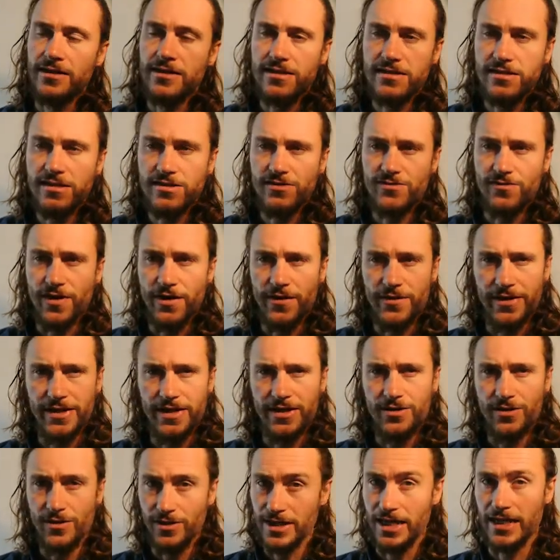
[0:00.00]
Disney is very
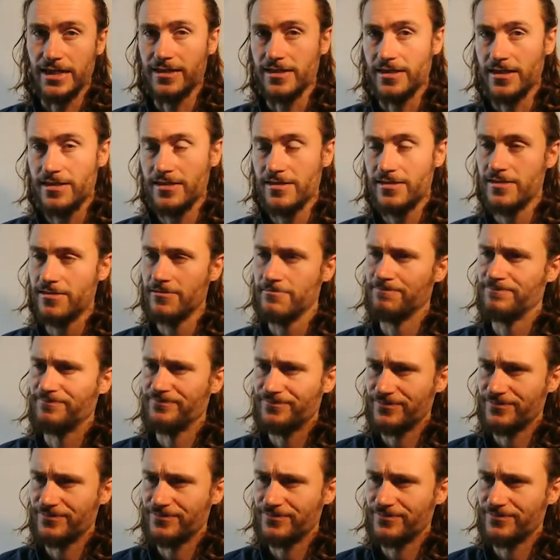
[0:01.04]
good at this.